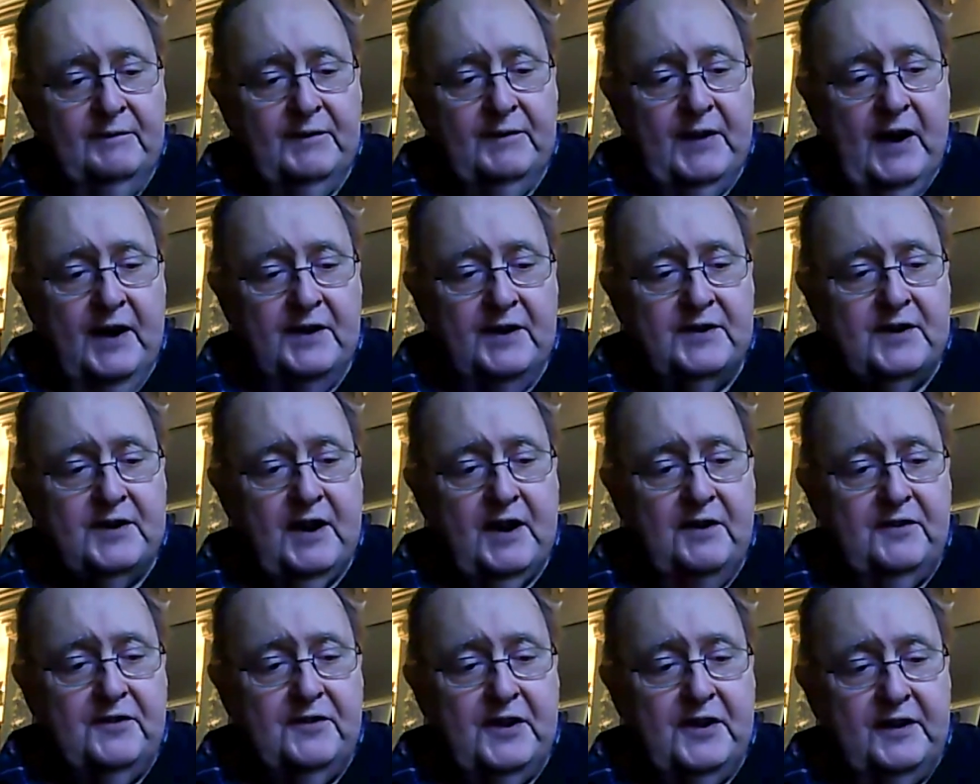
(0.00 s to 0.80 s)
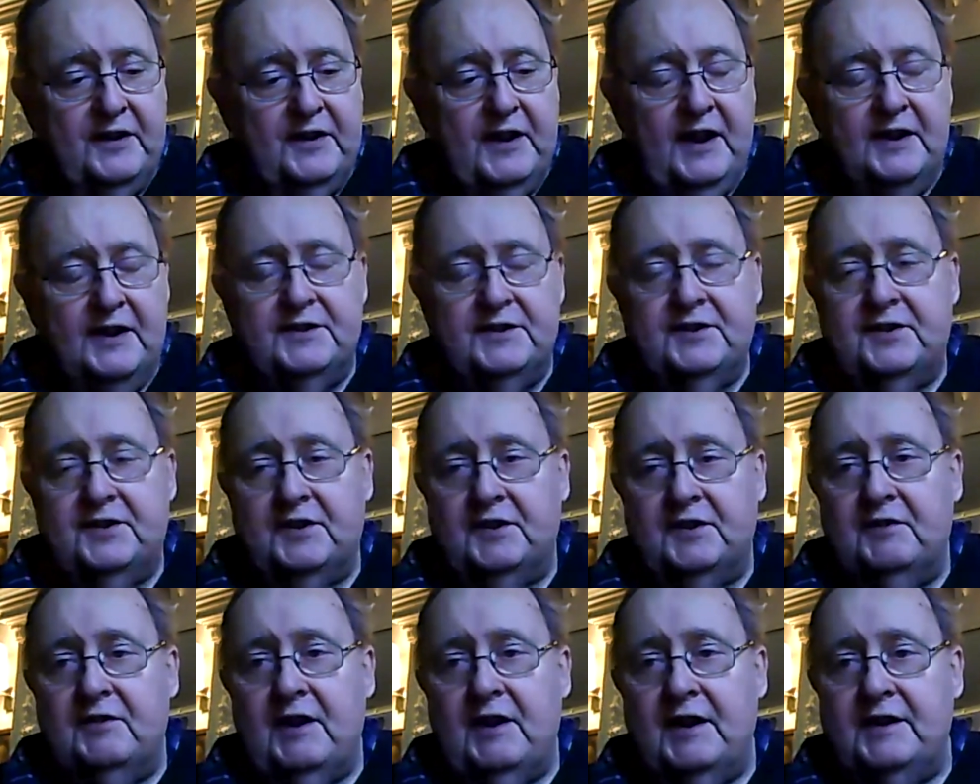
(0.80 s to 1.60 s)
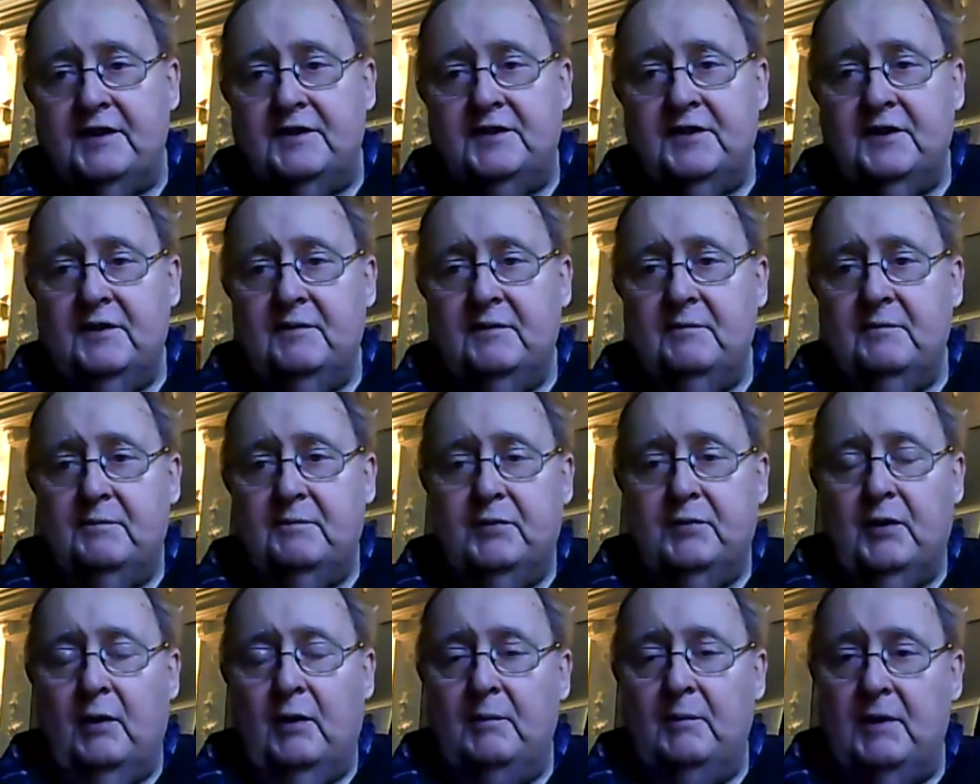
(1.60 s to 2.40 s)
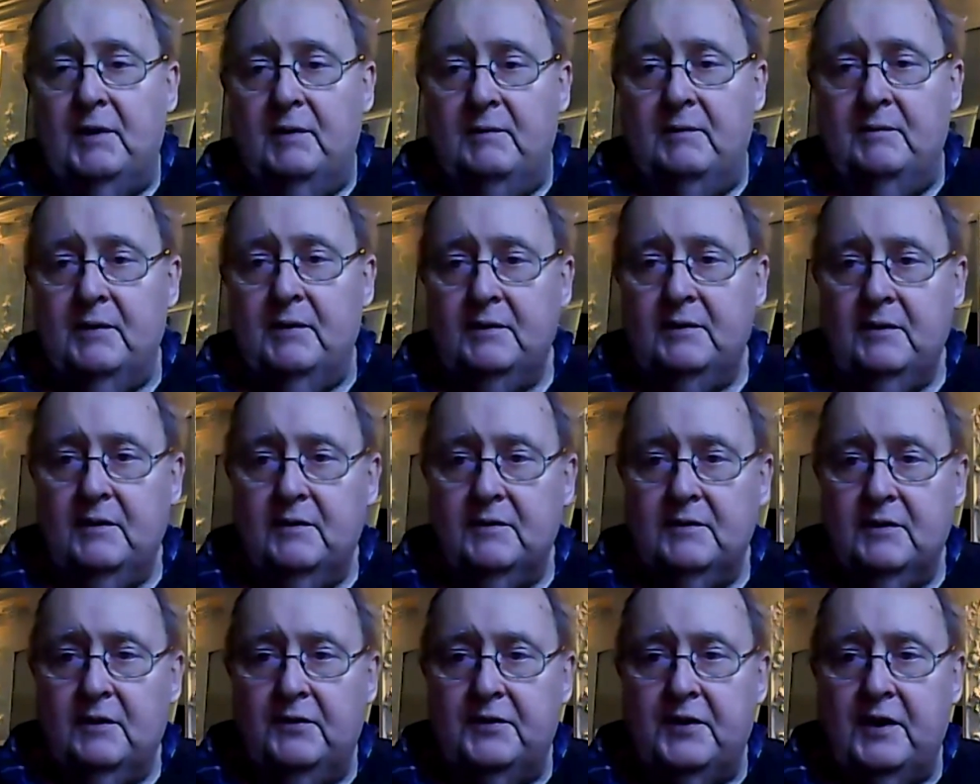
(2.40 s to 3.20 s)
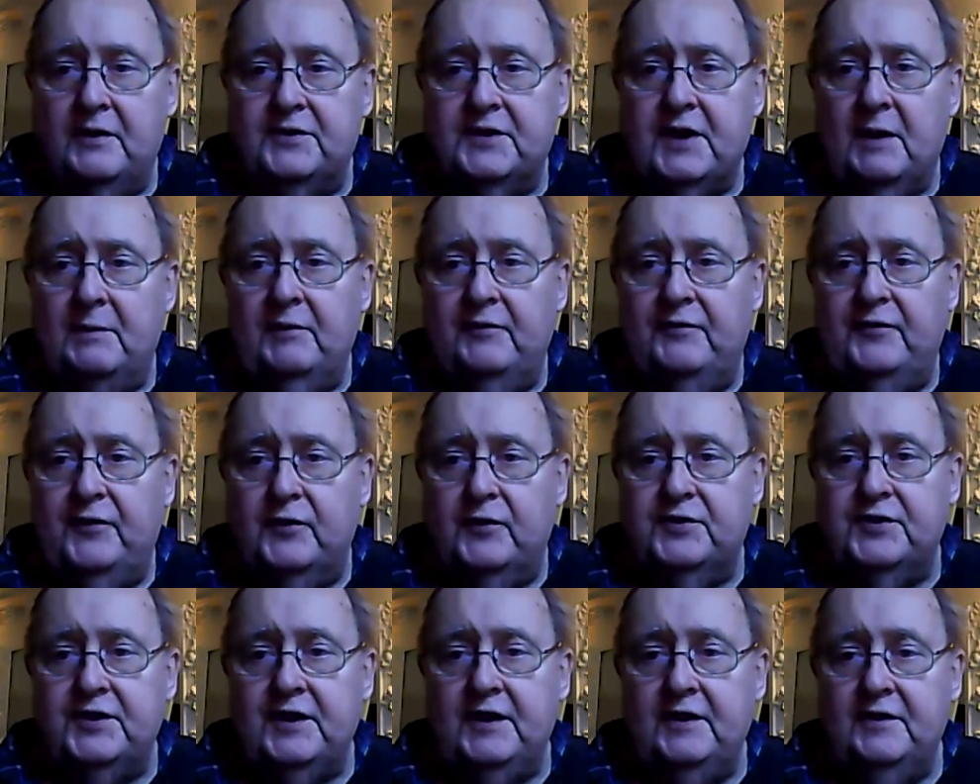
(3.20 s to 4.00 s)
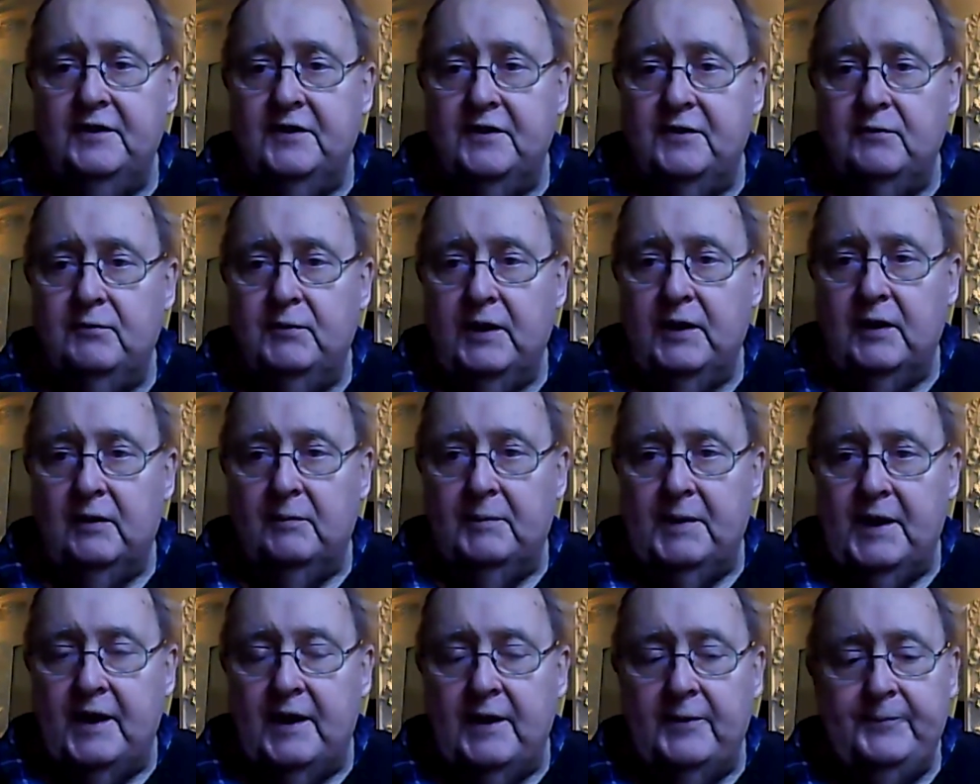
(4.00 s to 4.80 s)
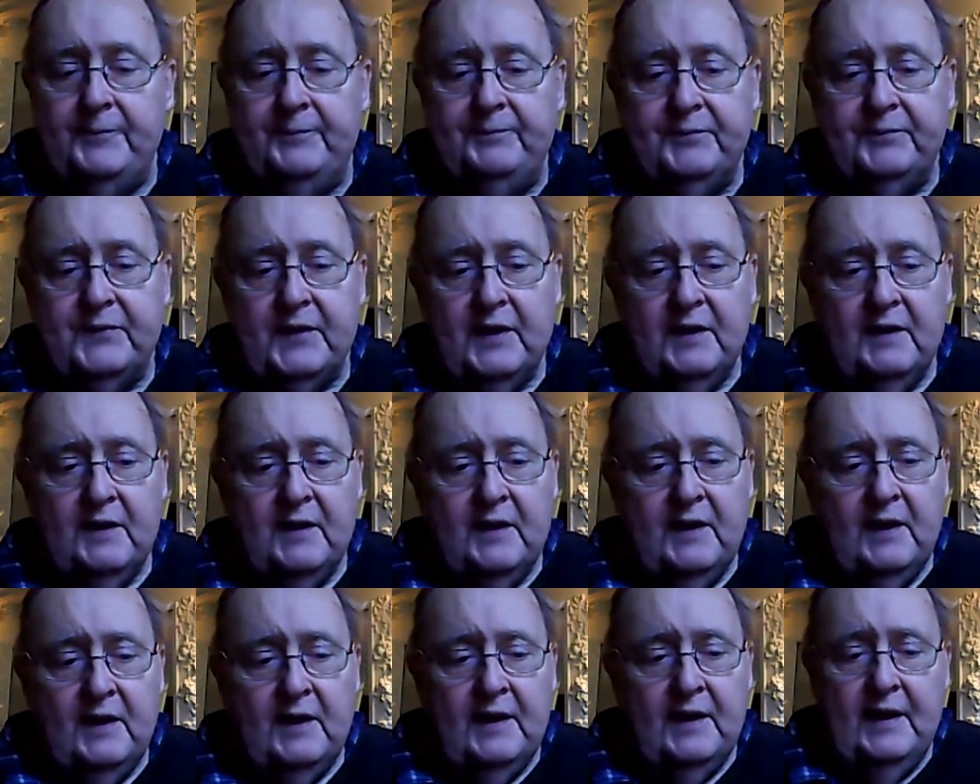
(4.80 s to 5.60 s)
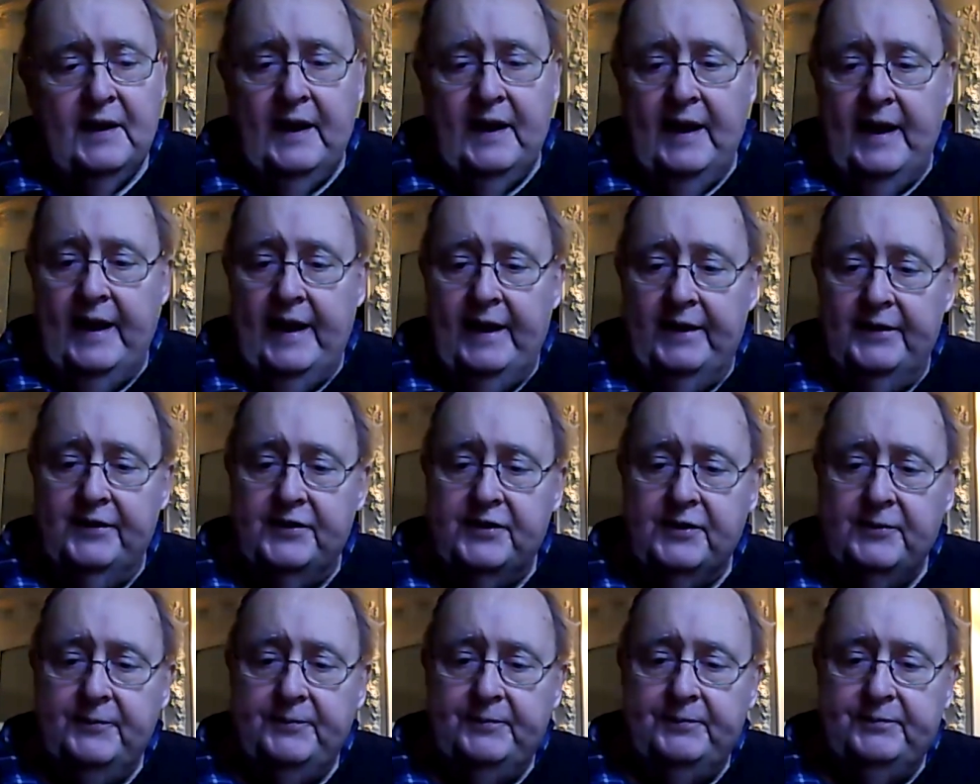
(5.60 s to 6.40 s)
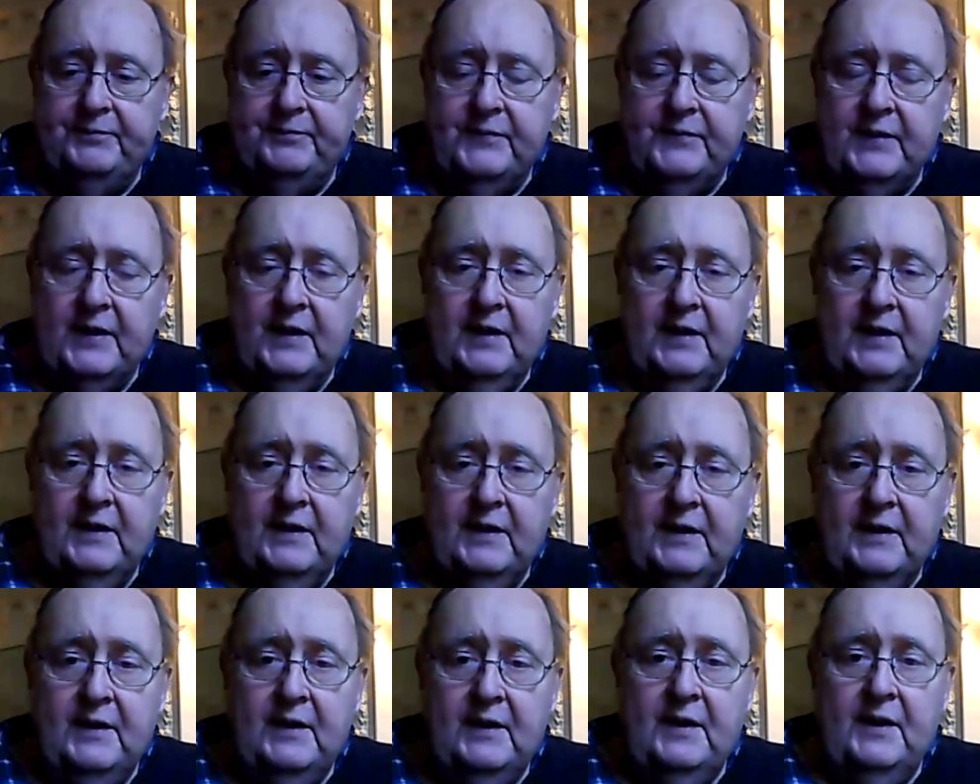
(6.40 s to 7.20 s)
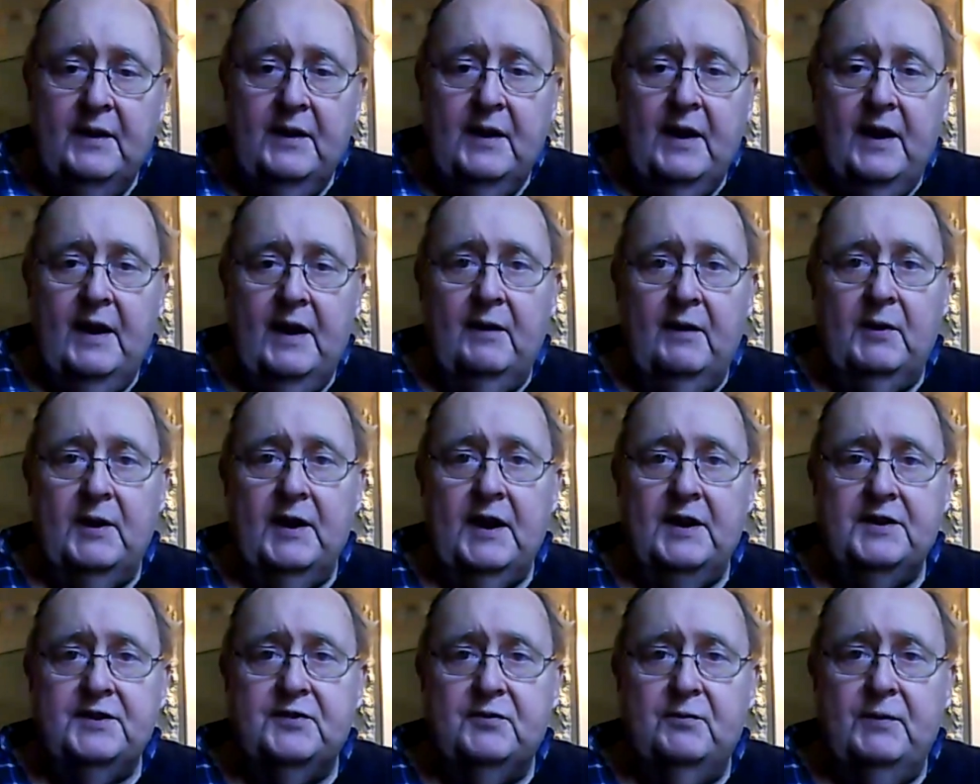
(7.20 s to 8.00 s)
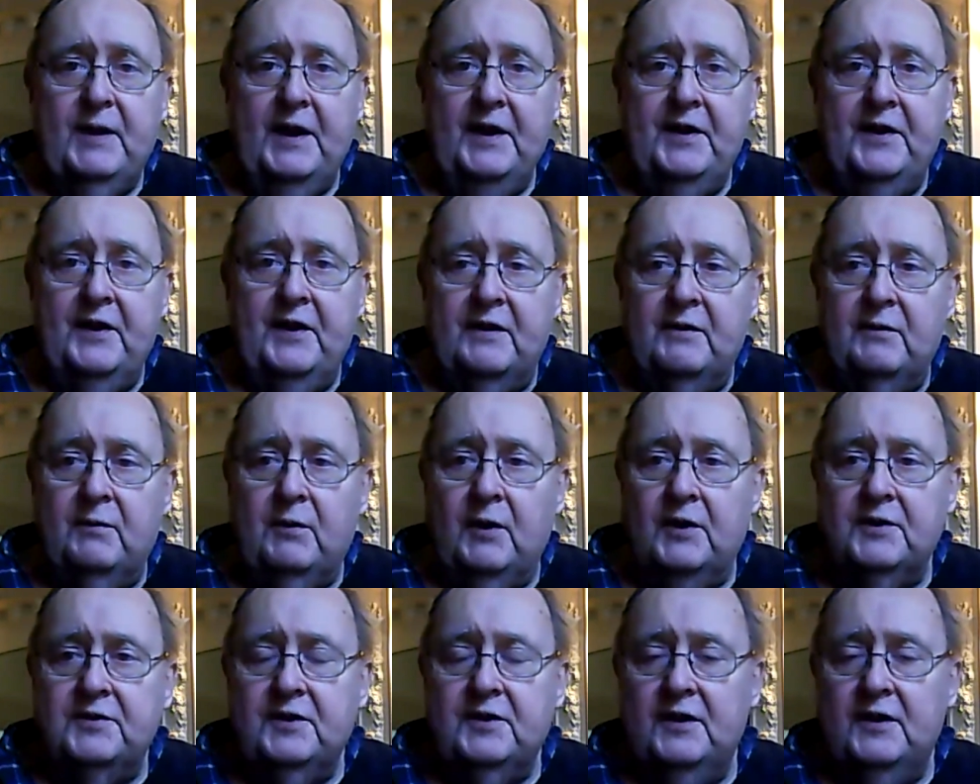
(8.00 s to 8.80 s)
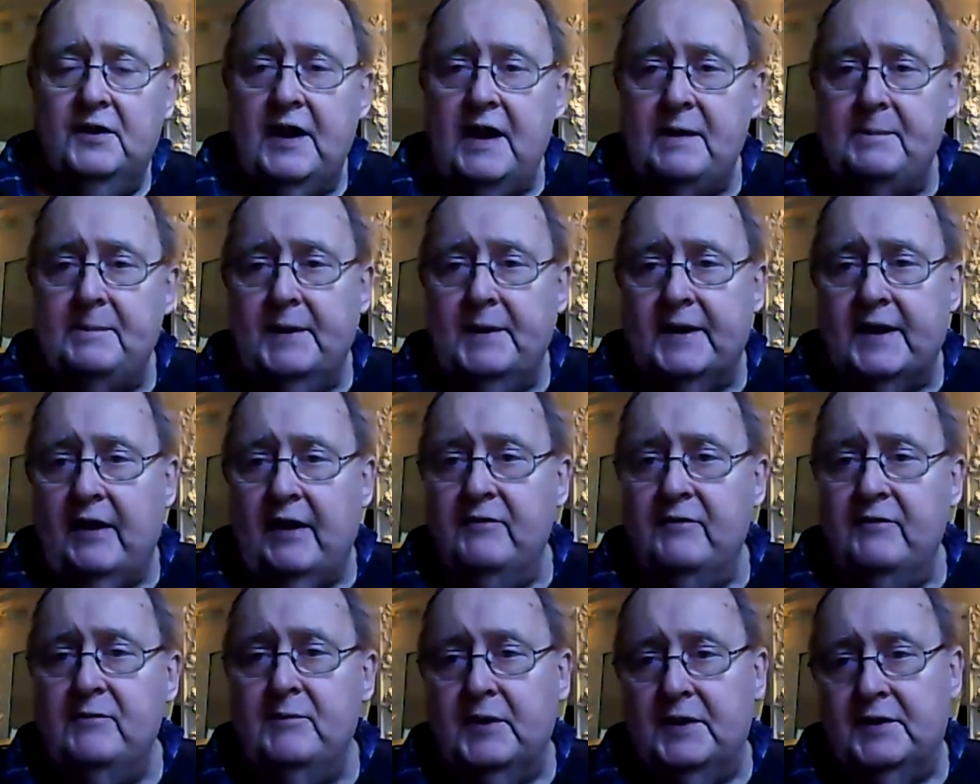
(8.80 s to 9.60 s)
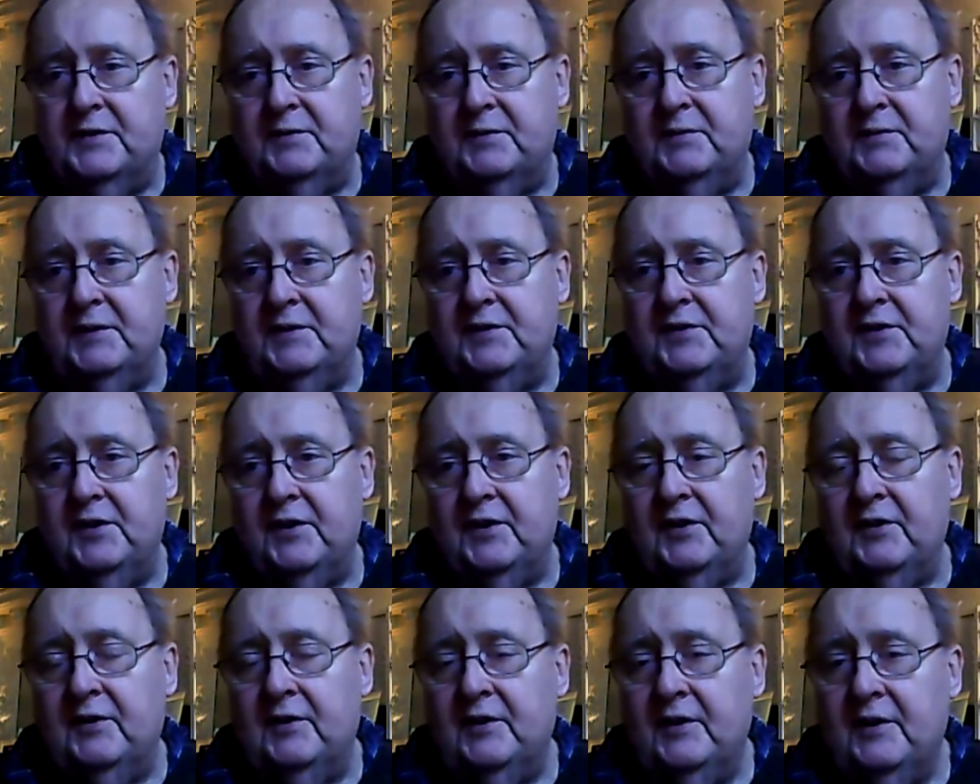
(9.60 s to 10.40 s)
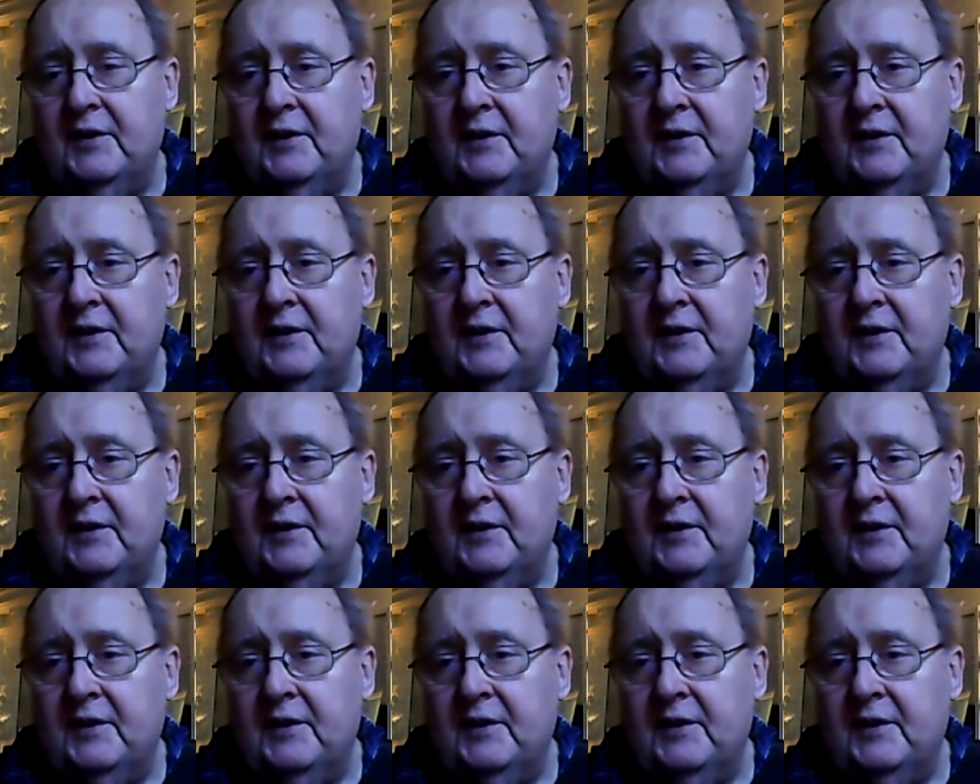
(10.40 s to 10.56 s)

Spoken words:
don't think that's a great problem, although some have foreseen that it will be. And one has to wonder what a Labour government would do.